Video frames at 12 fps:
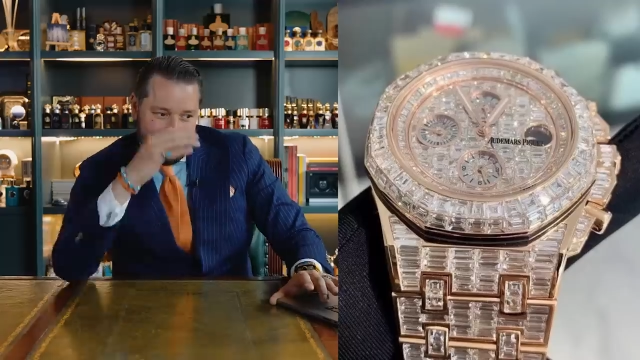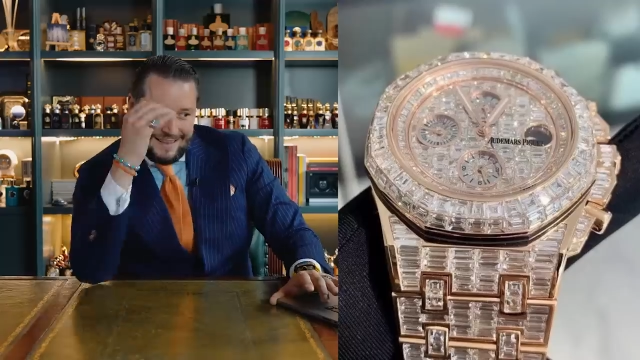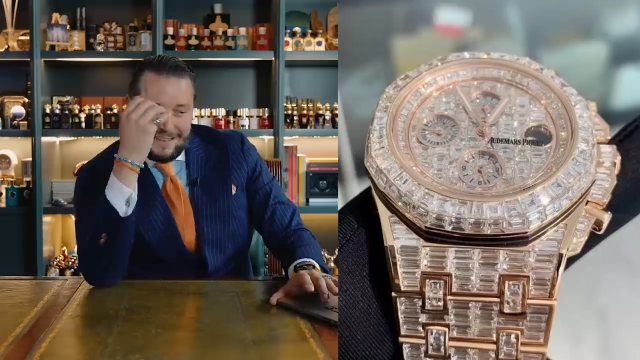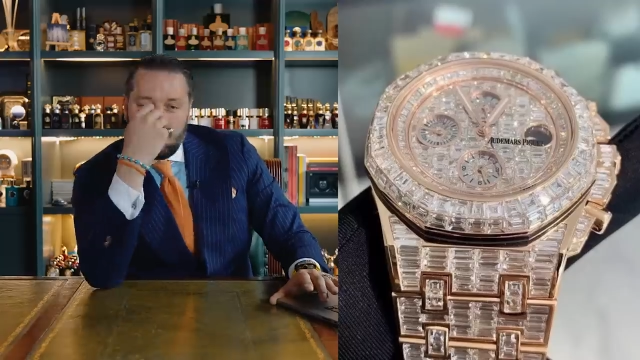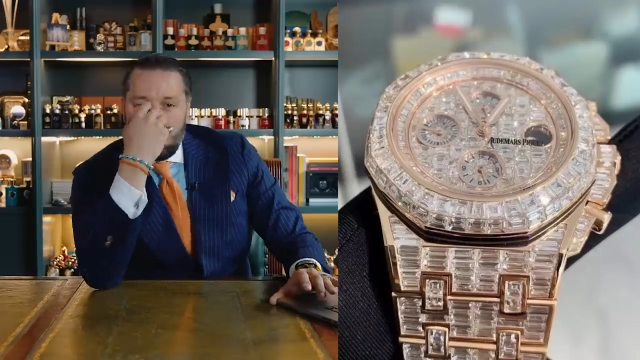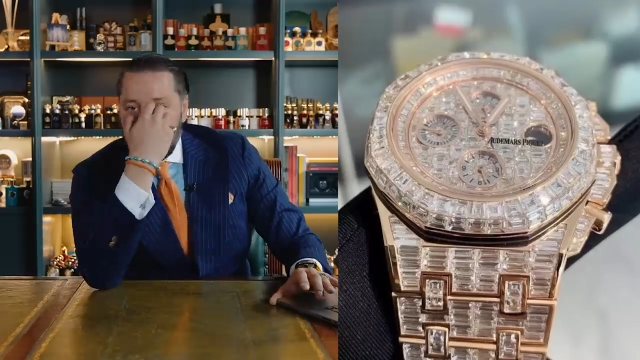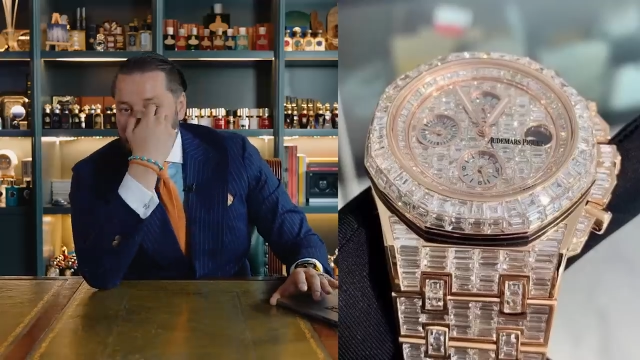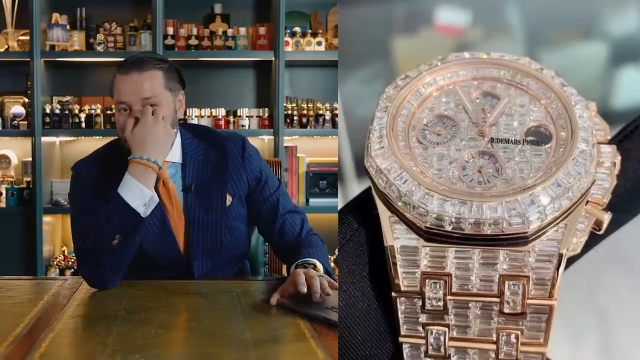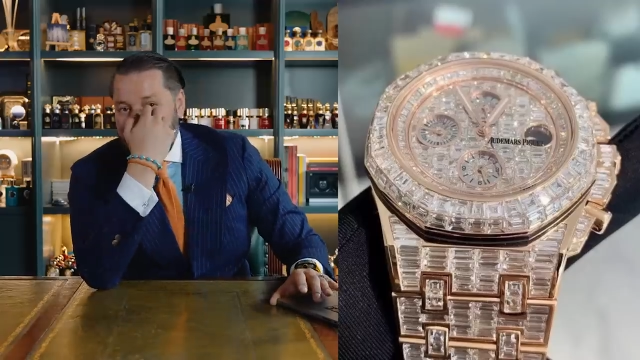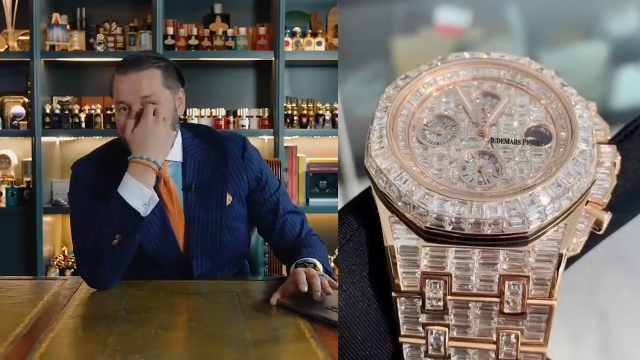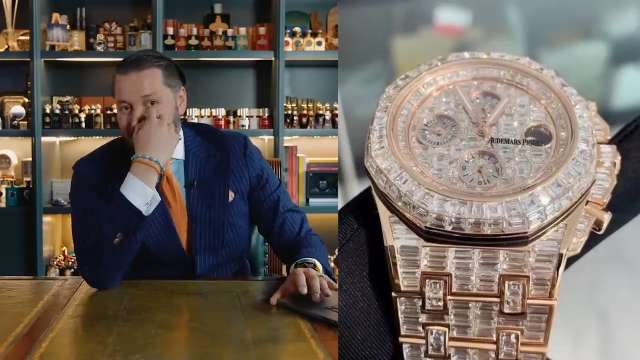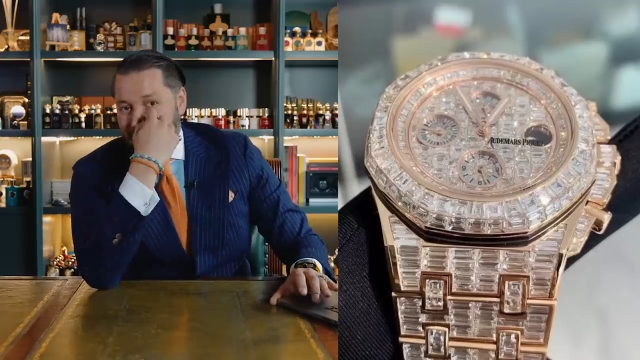this
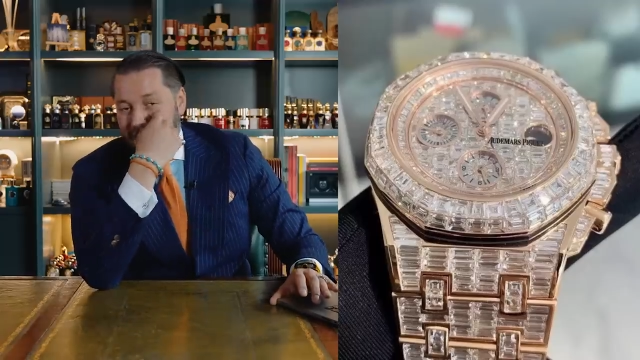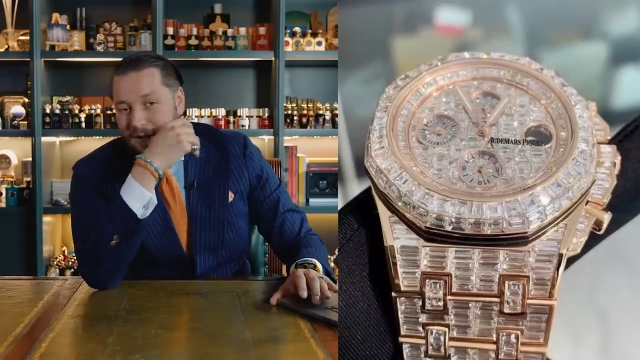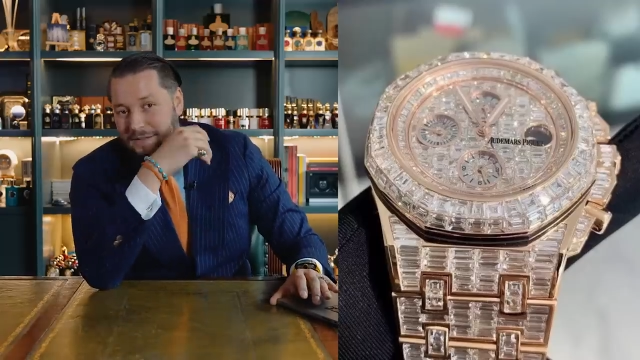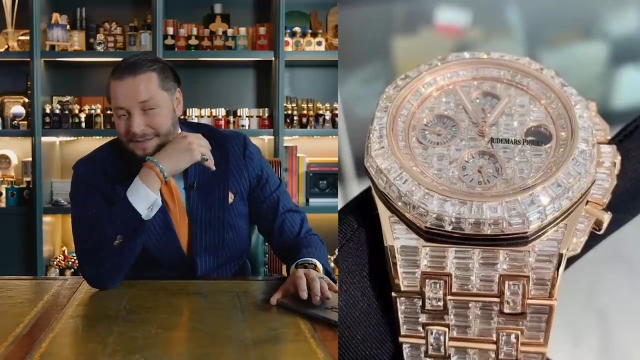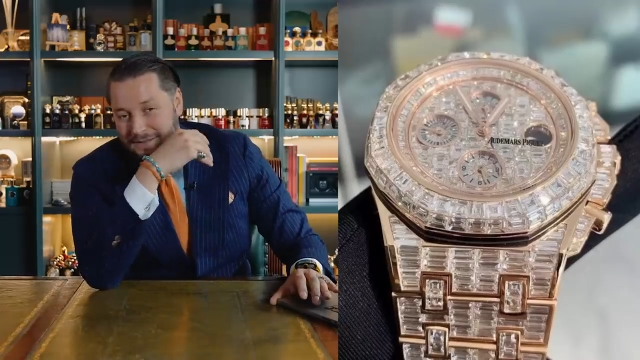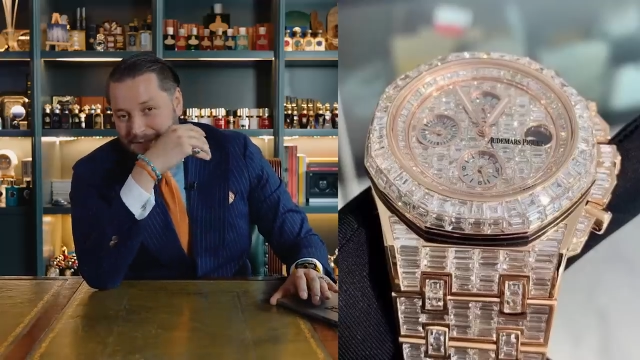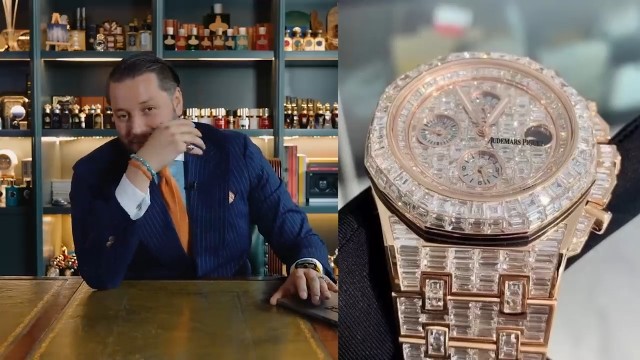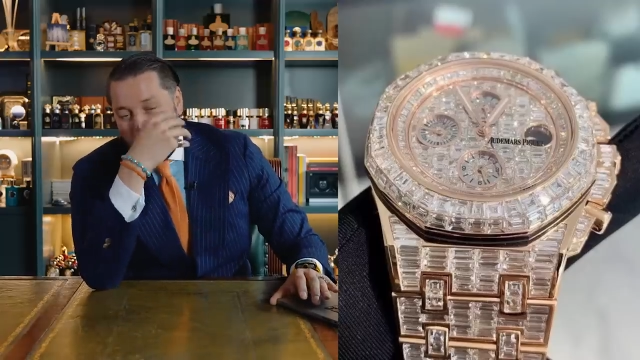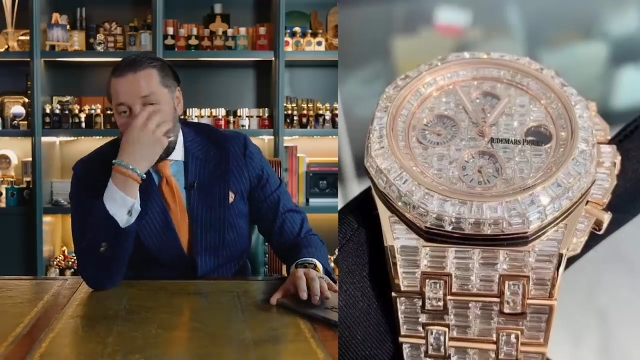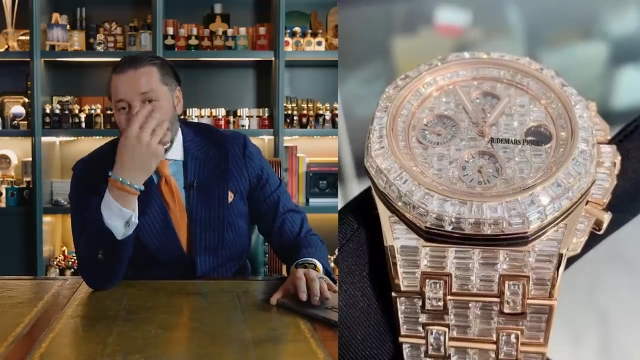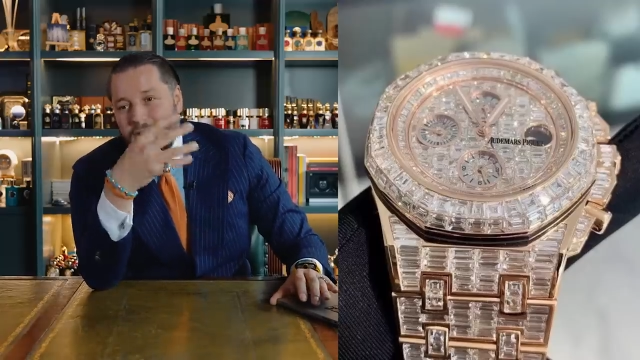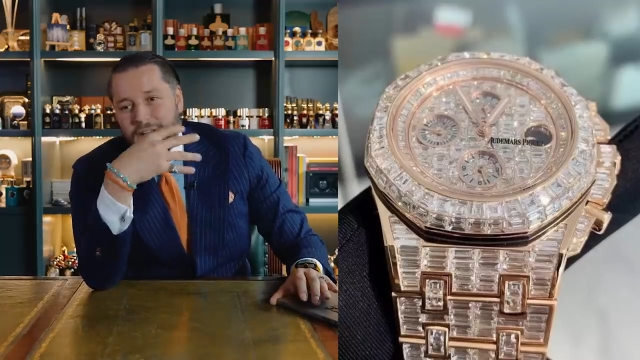watch, there
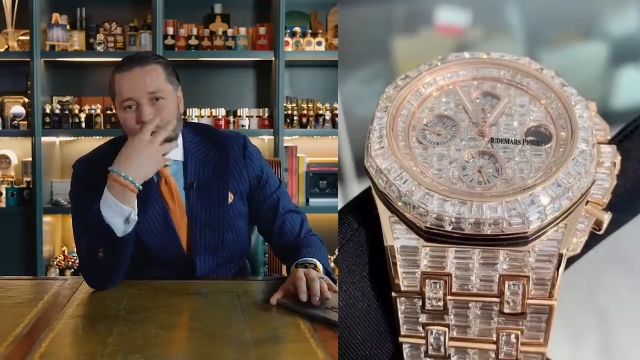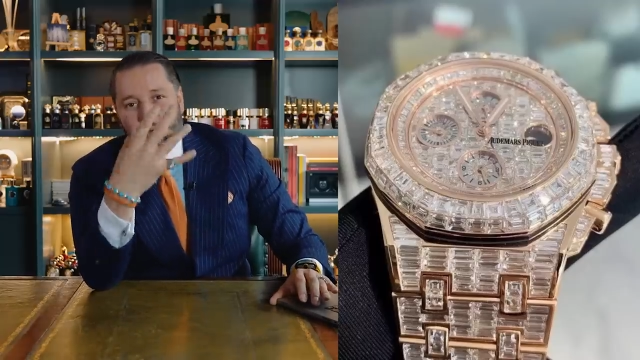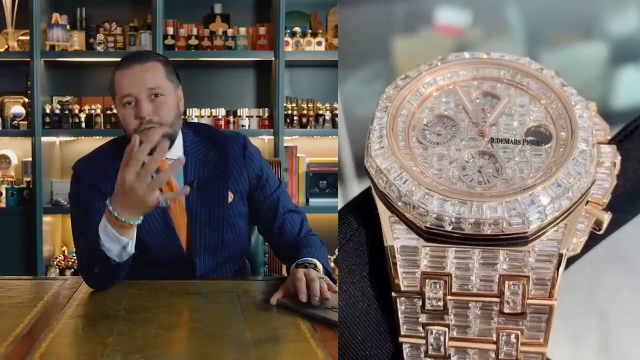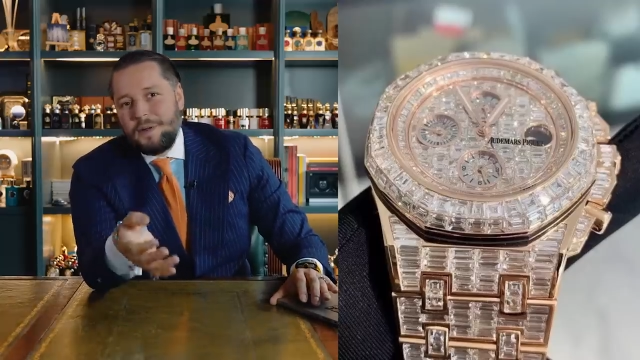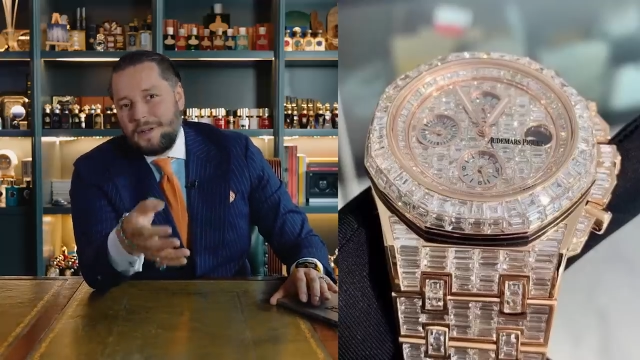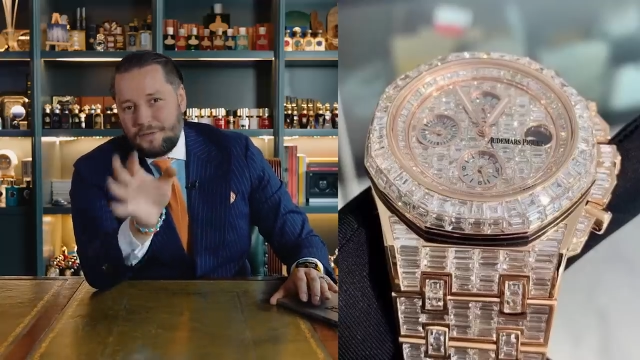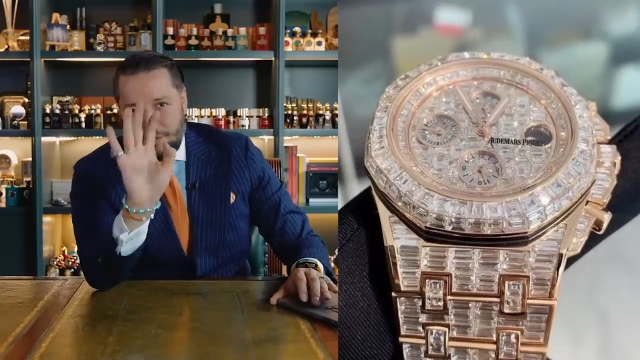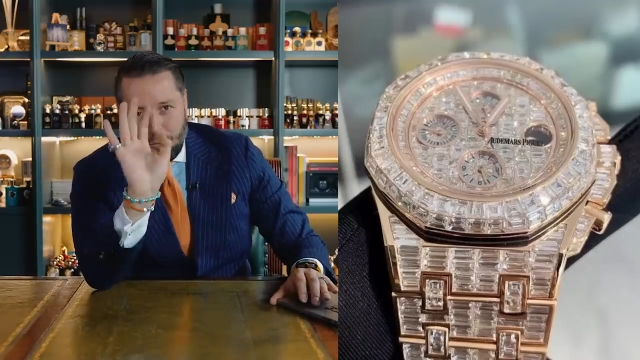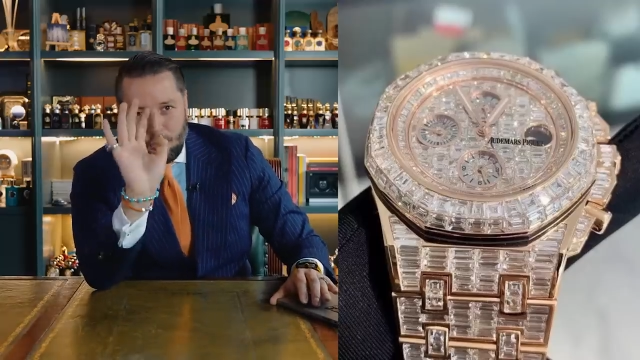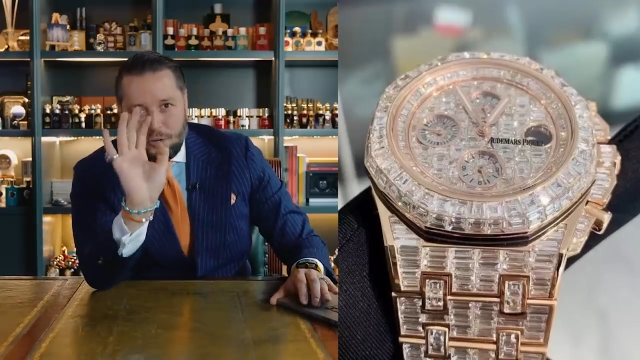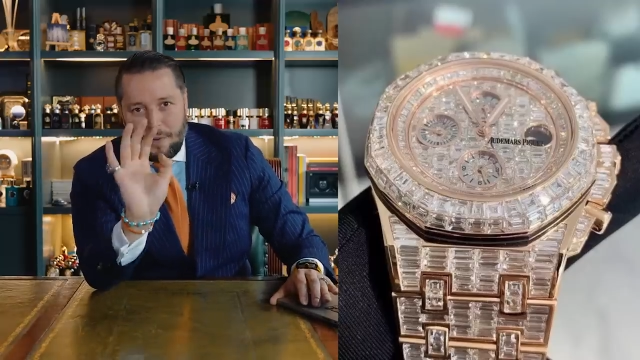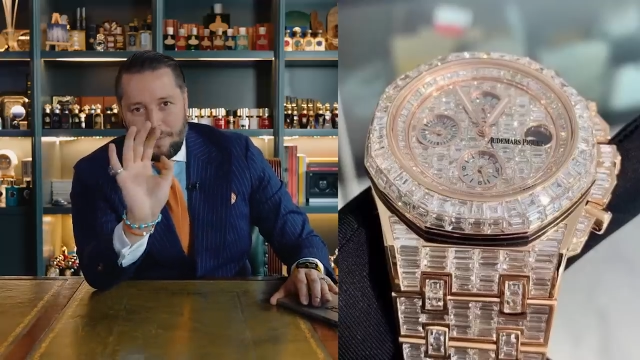only the movement is
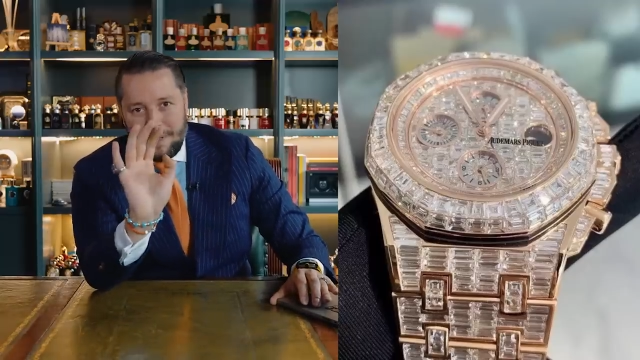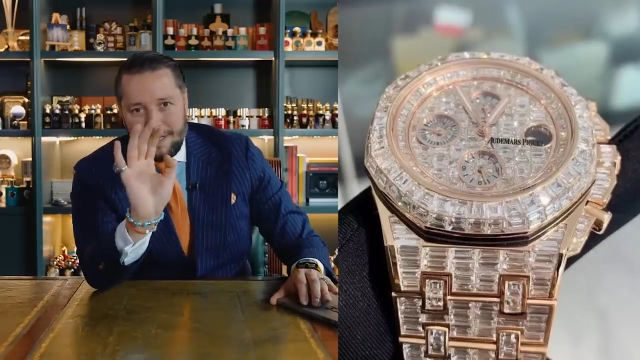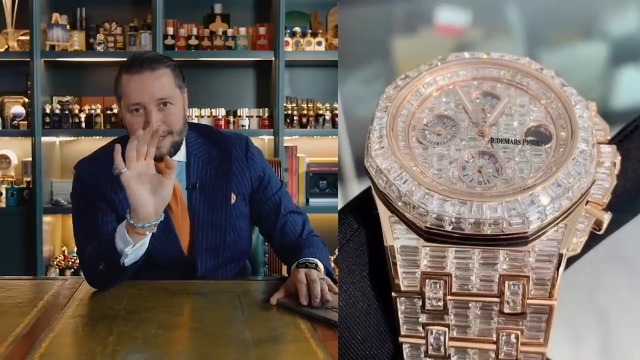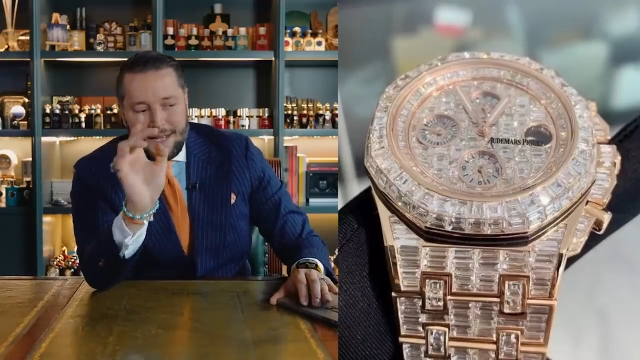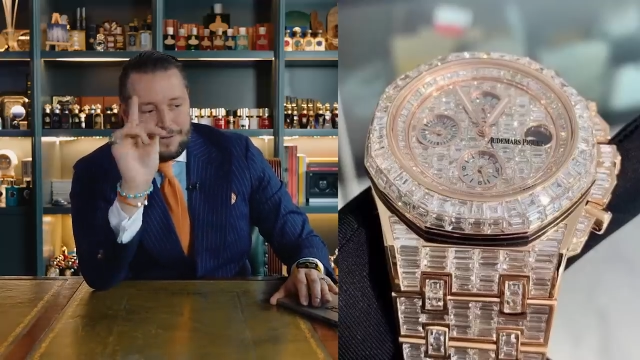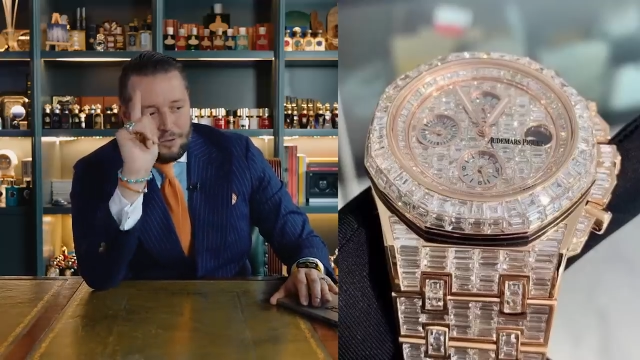from Audemars Piguet,